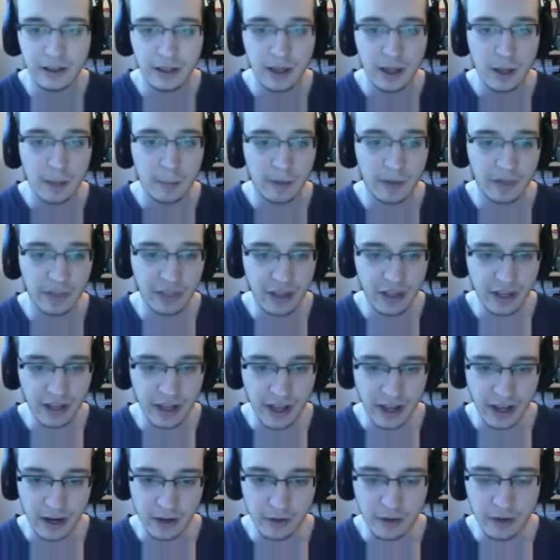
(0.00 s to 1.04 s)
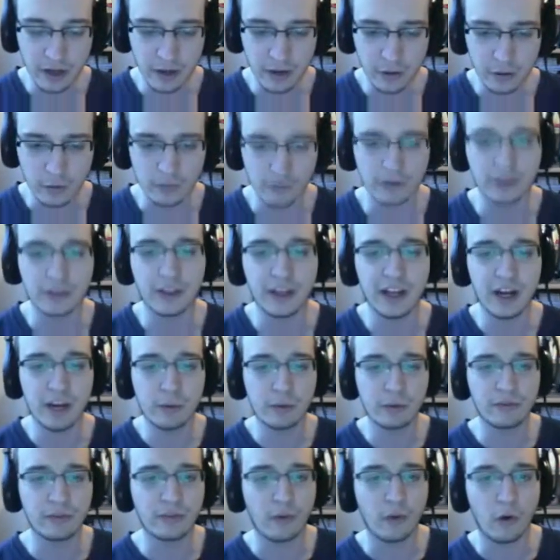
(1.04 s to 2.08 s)
but that area over there
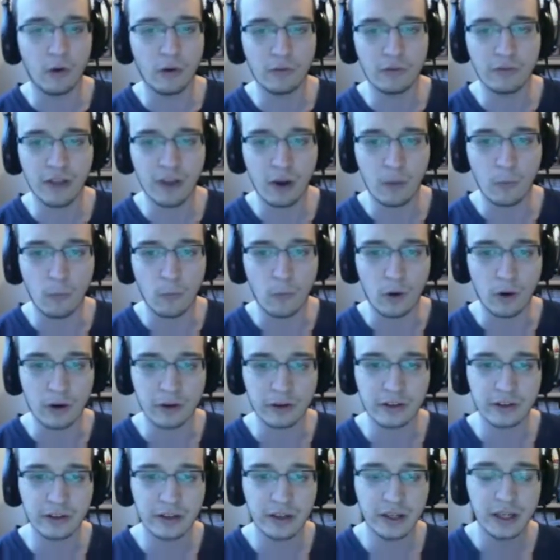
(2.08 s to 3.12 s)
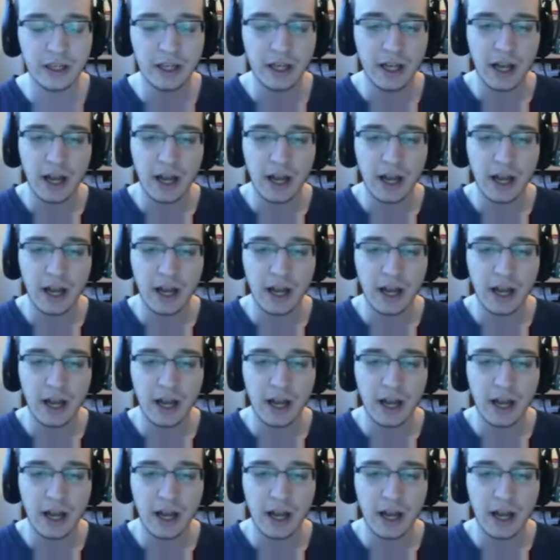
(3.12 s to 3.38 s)
with all of that water,